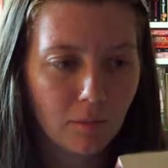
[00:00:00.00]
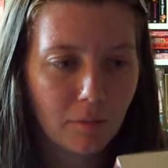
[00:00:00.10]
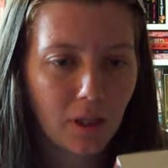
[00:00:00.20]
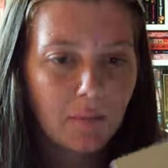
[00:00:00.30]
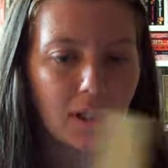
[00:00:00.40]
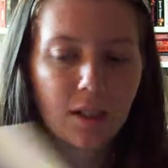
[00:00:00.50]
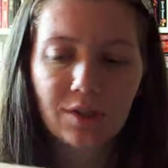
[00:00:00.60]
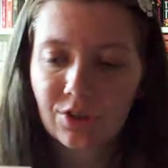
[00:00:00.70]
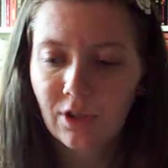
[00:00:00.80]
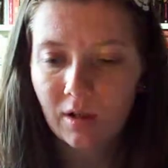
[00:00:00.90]
but I mean,
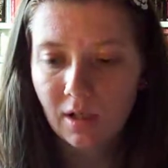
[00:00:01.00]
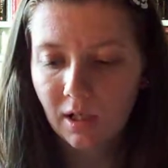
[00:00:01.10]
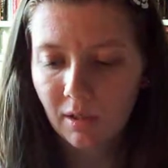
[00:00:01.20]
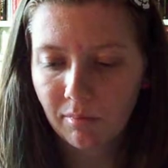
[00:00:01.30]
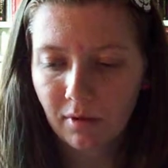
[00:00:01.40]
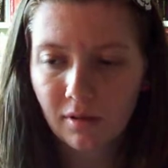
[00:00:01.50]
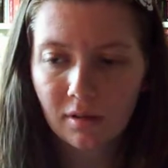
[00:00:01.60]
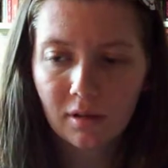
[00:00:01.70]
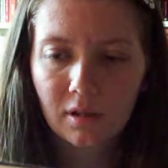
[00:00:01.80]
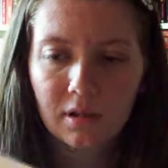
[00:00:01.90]
it's shiny, but
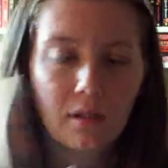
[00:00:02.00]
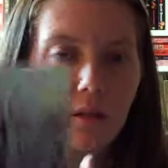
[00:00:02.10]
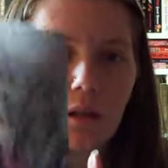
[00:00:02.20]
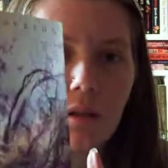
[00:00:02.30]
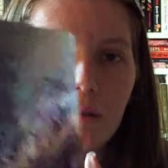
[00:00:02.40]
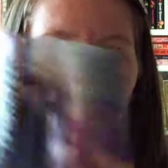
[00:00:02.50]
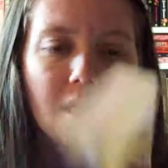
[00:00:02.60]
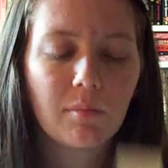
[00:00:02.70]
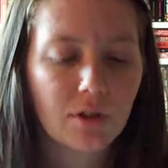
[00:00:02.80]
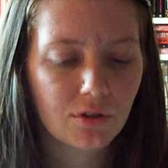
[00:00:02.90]
I don't like the
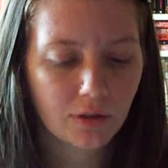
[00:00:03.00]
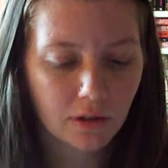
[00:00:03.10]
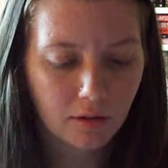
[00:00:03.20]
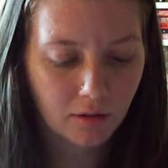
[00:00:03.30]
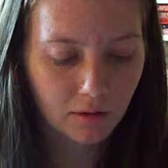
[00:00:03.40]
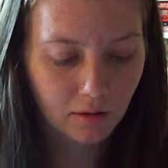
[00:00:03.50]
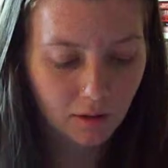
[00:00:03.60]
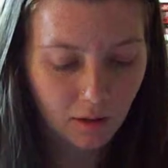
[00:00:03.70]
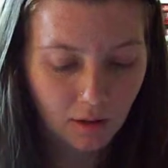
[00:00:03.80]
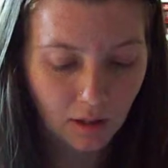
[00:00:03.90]
image on it.
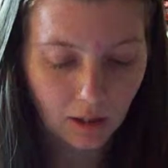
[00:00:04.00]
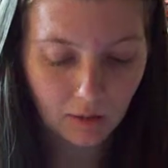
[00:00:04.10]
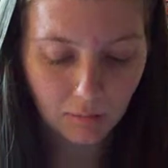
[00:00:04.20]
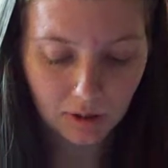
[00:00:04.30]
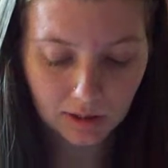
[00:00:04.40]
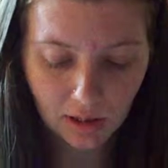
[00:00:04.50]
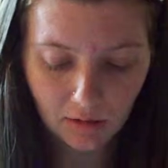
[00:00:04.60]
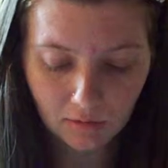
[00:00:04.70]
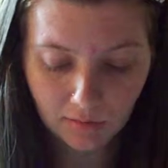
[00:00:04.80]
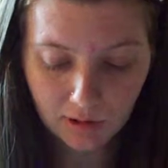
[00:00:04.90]
But it
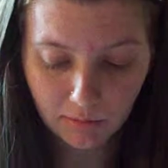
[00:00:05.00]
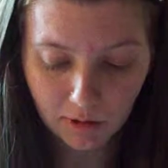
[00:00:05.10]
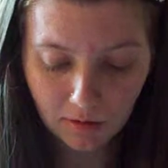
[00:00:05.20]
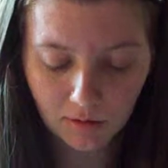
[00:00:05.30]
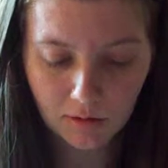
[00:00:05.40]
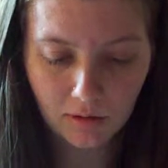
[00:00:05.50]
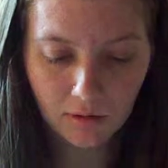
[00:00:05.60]
sounds really quite good.